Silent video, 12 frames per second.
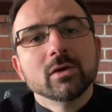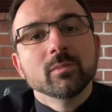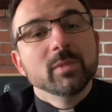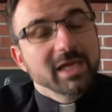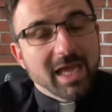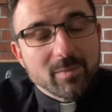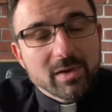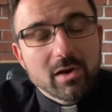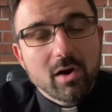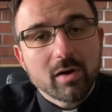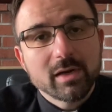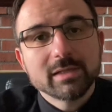became
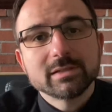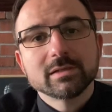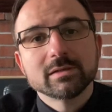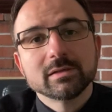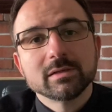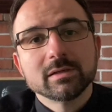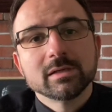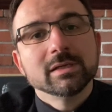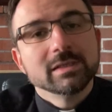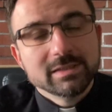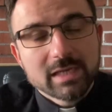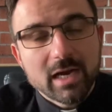incarnate,
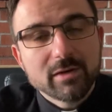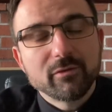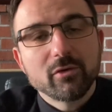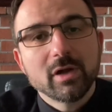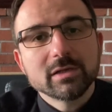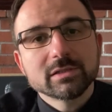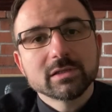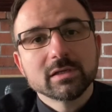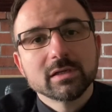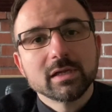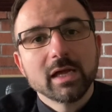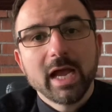died for us,
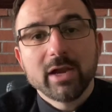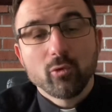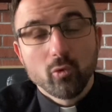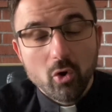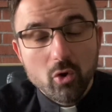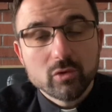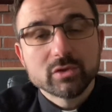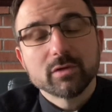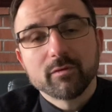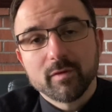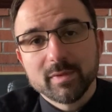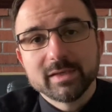and rose
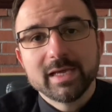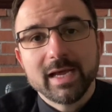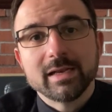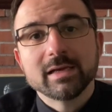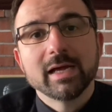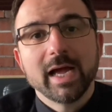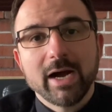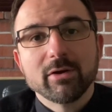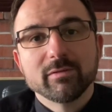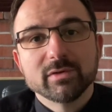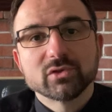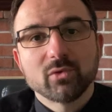from the dead out
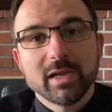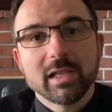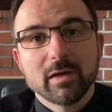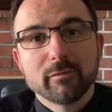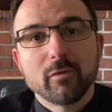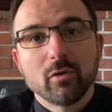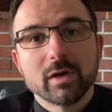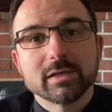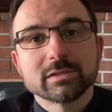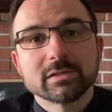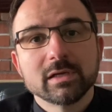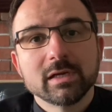of his great love for
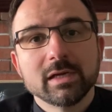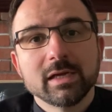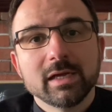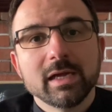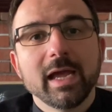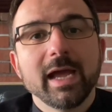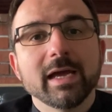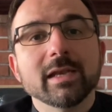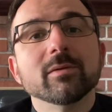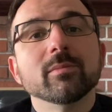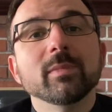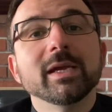us, and
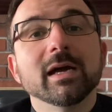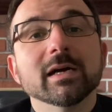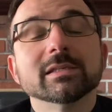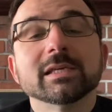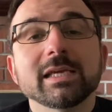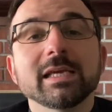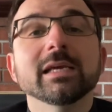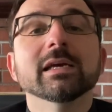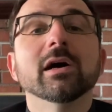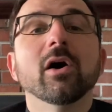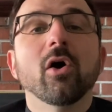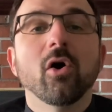because he
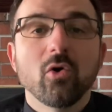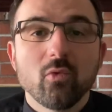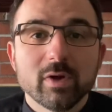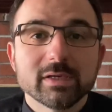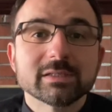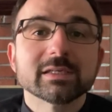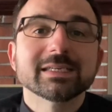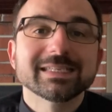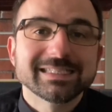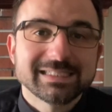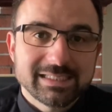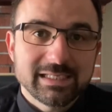always
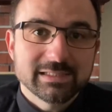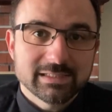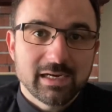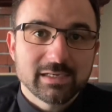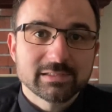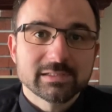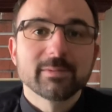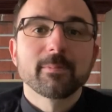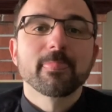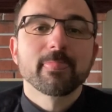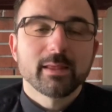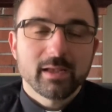sees us.
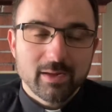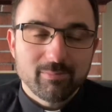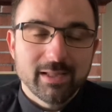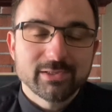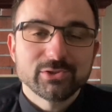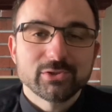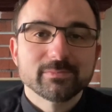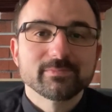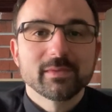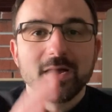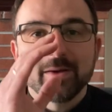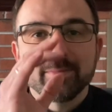God bless you.
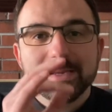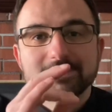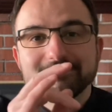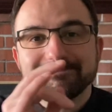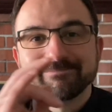Amen.